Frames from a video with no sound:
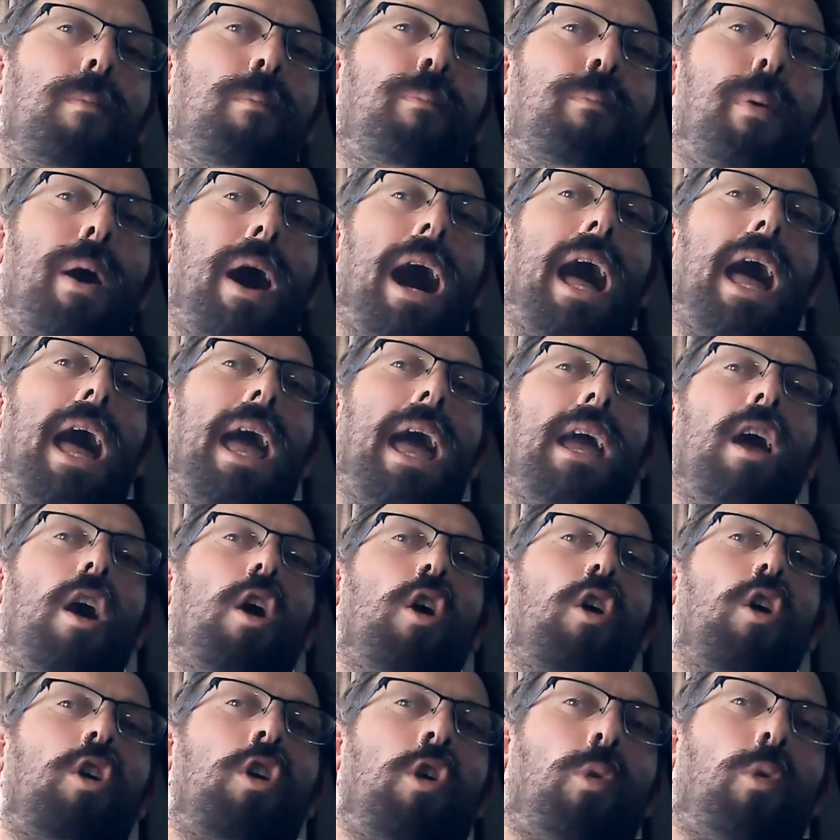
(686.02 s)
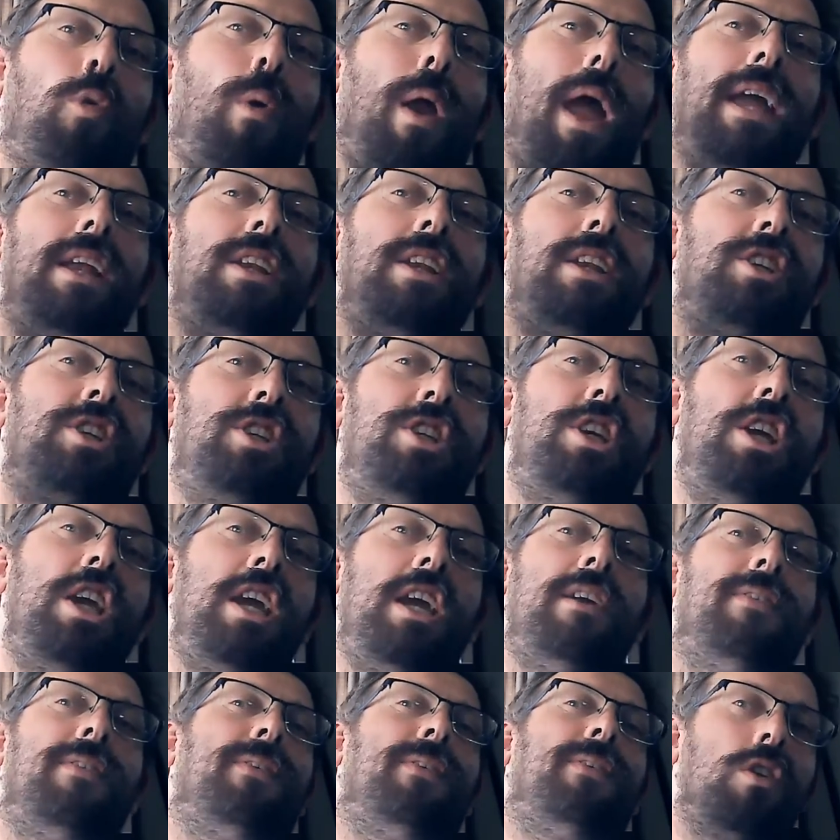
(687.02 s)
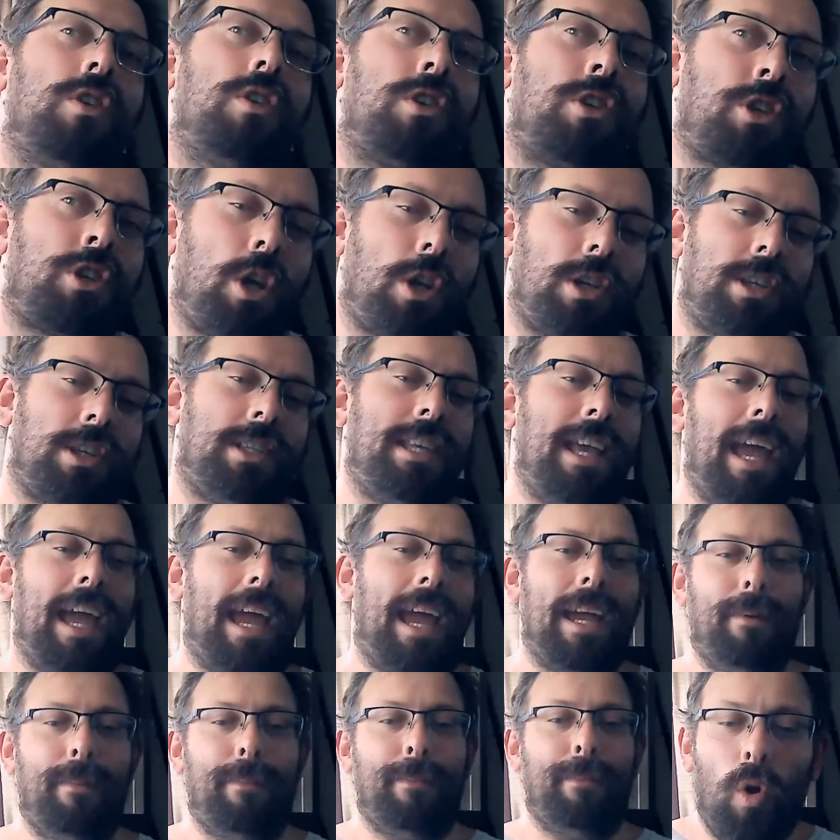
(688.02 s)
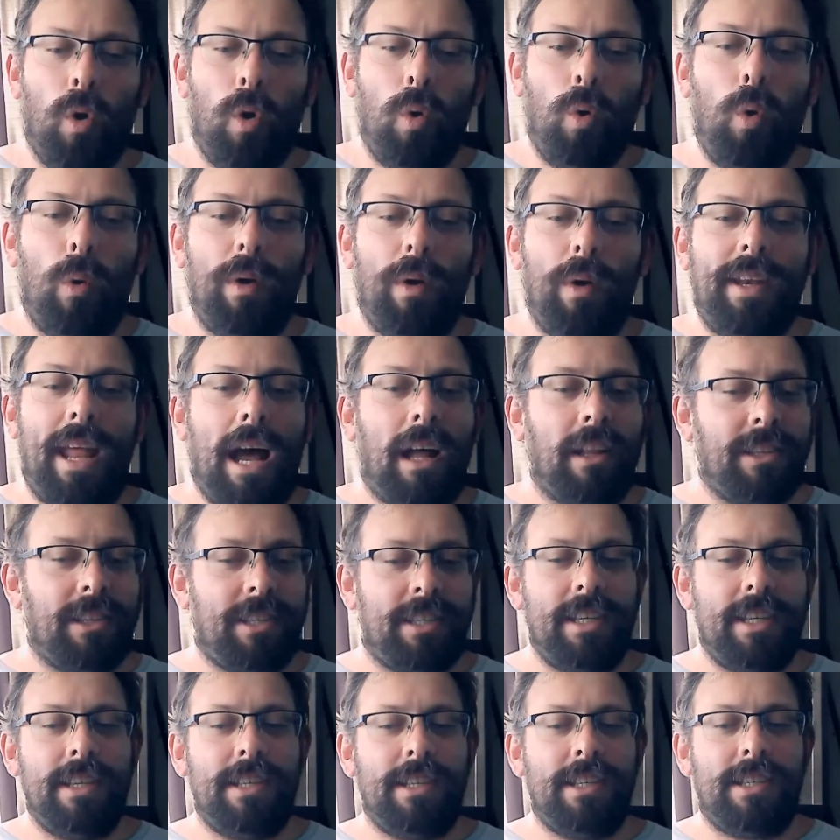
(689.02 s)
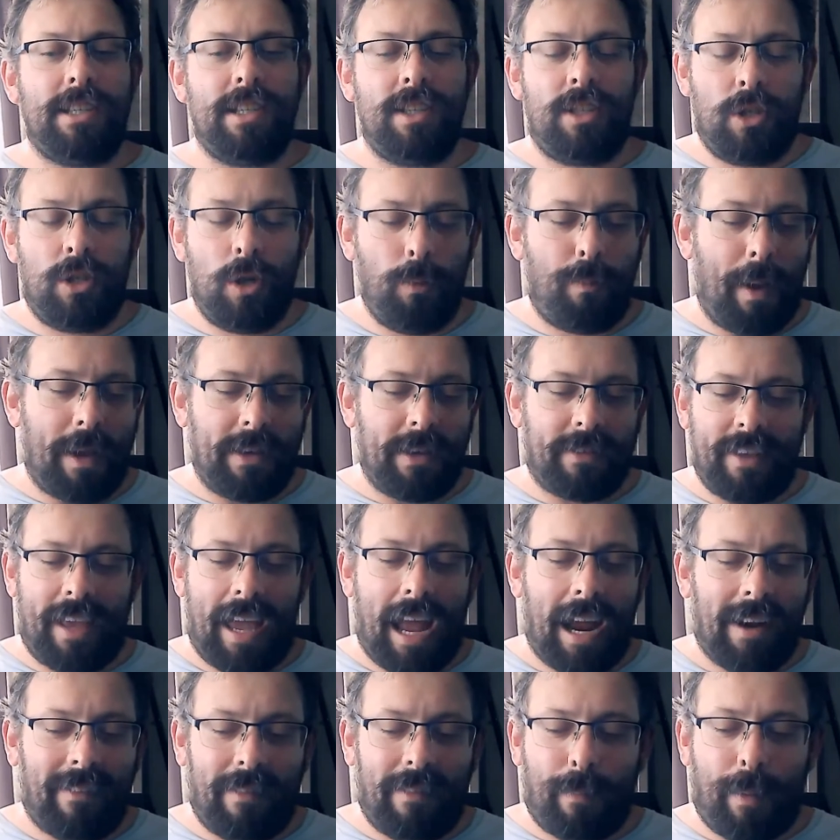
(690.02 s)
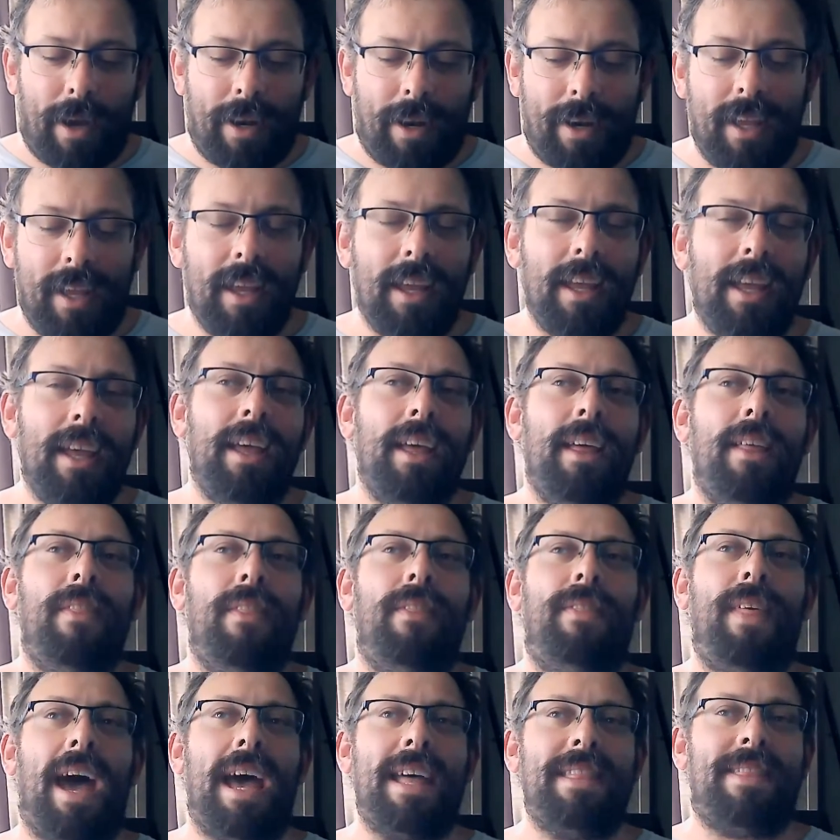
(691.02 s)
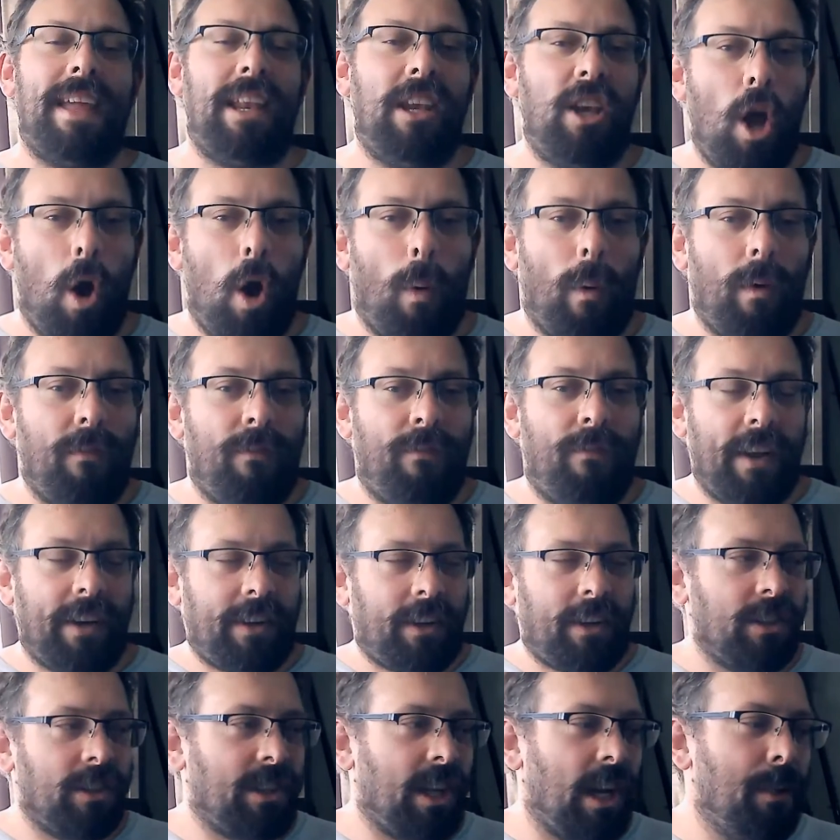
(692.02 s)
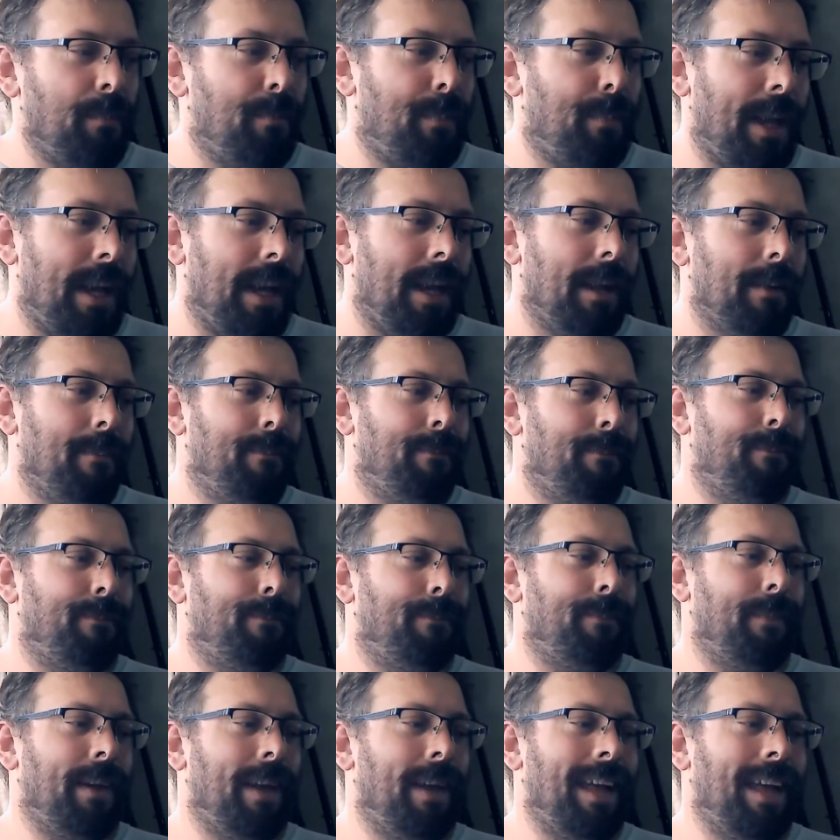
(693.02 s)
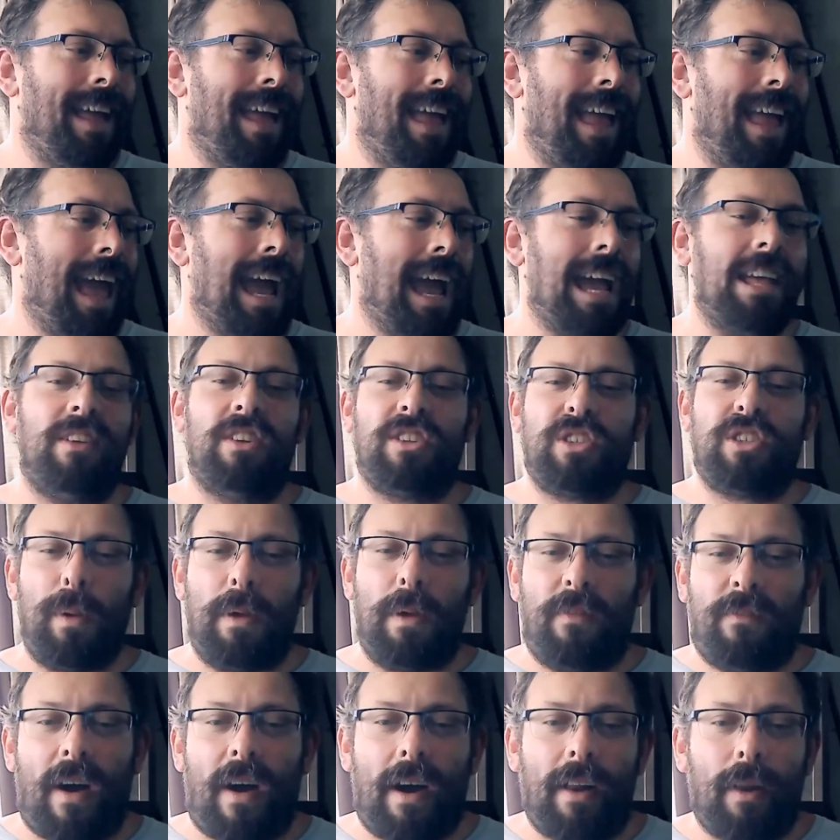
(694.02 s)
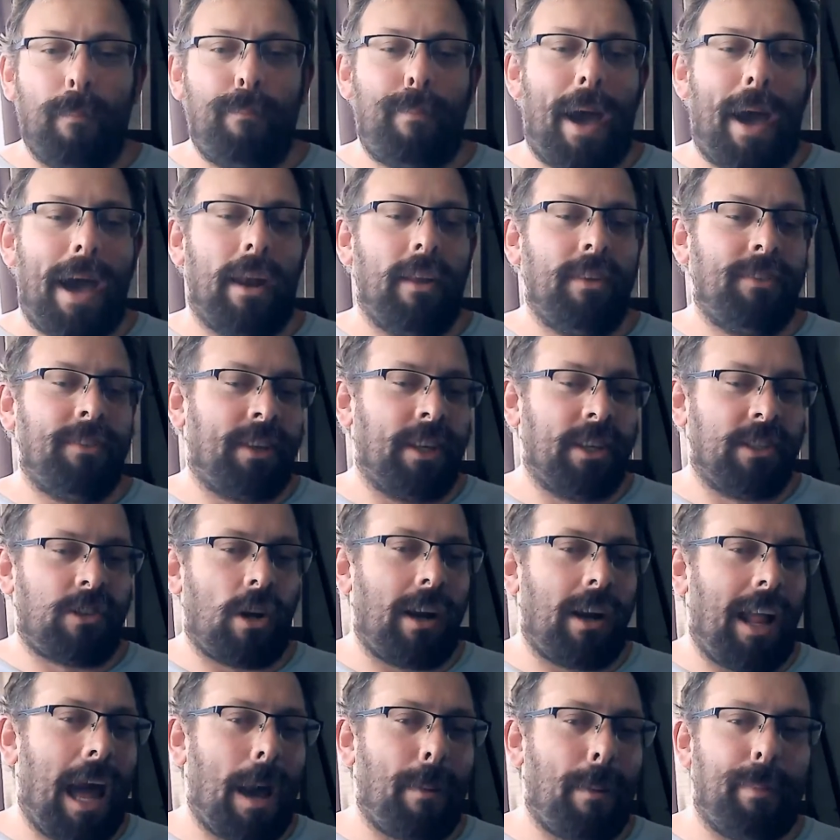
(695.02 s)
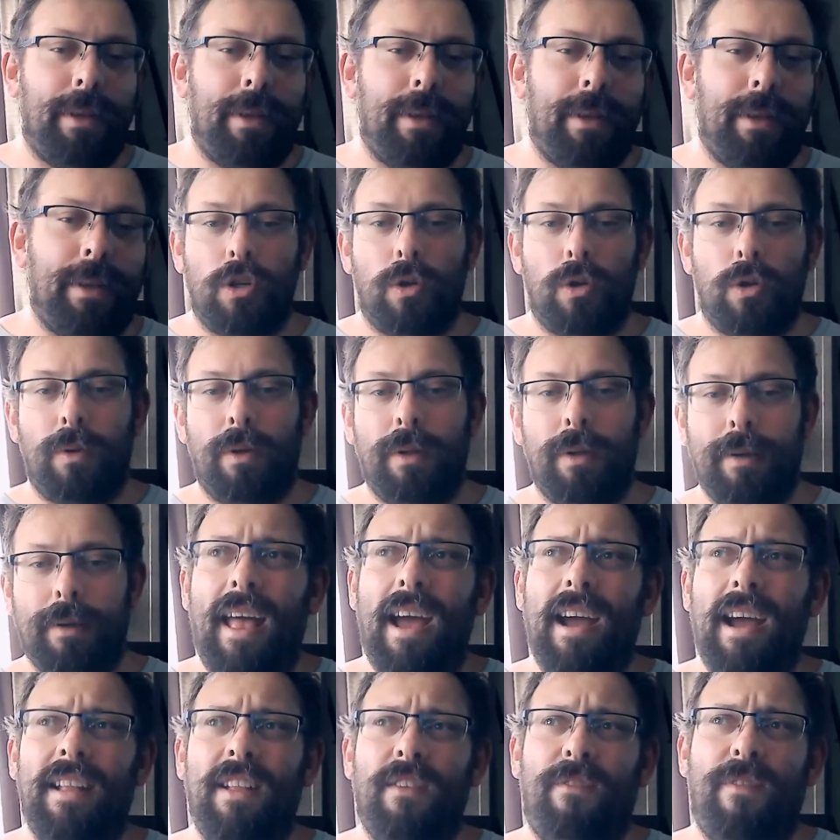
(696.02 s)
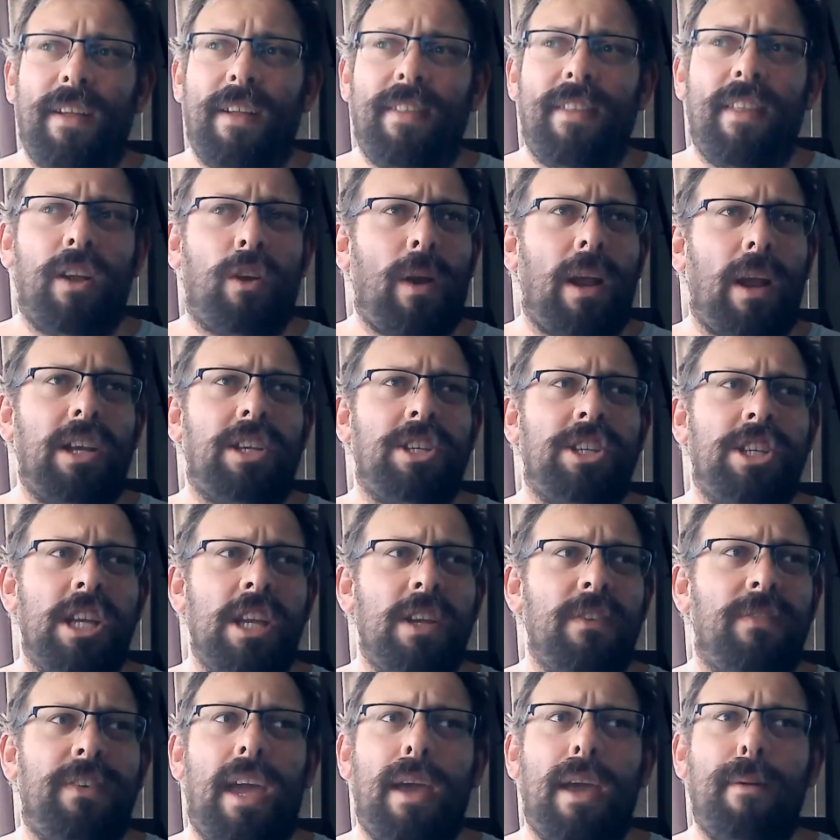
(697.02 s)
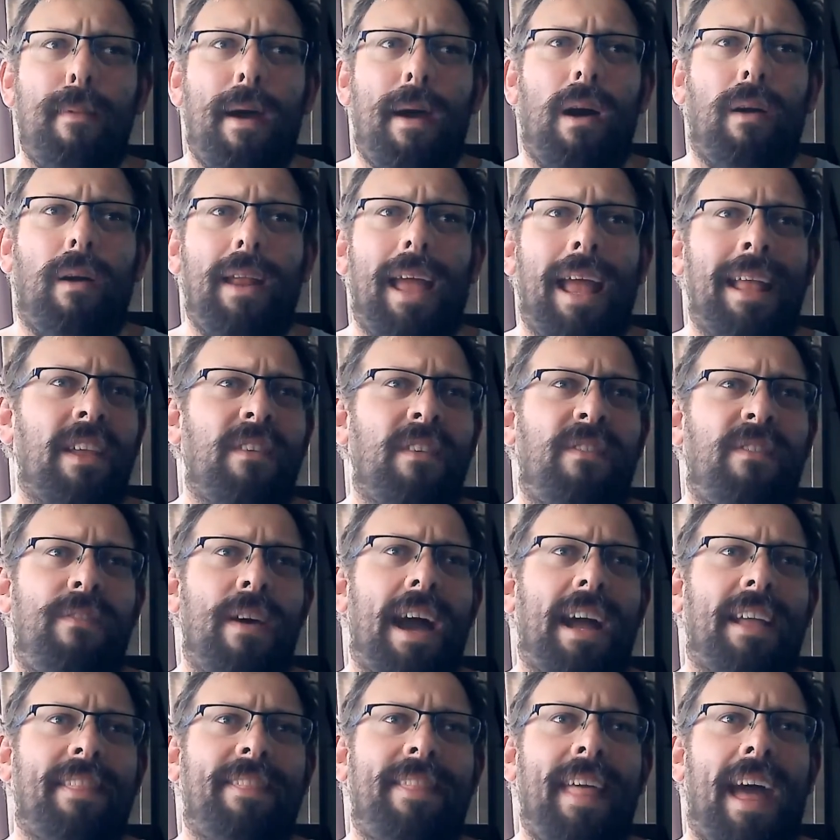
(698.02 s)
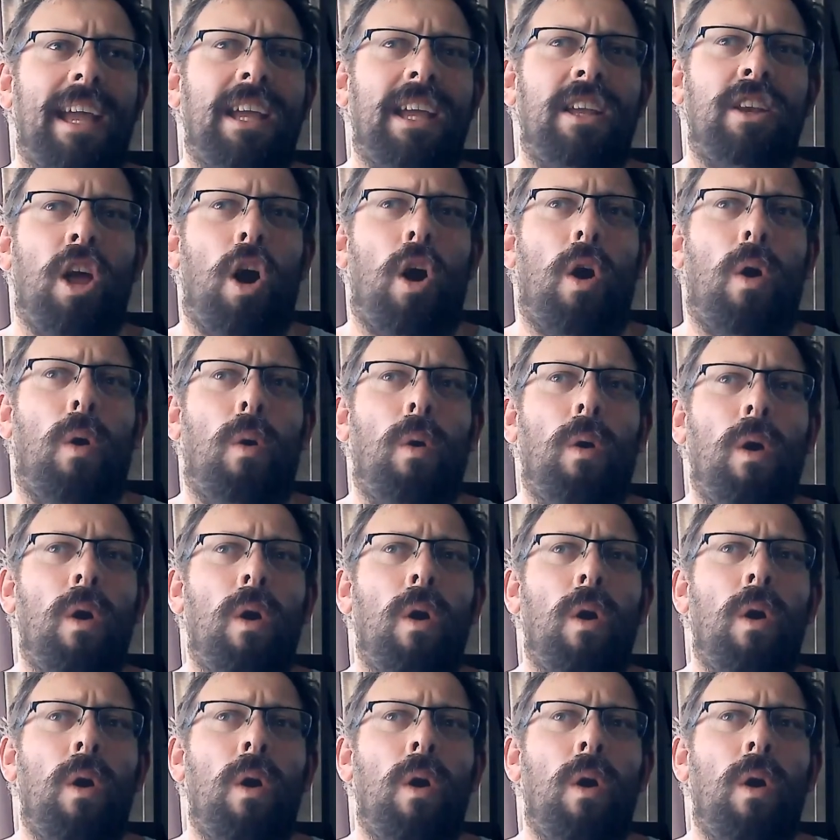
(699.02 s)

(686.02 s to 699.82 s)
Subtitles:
by Great Chief Shohei, who announces to basically everybody that they know where Victor's going to be, and there's going to be a final battle that's going to start happening soon. And the fact that the Great Chief came out, and the fact that, you know,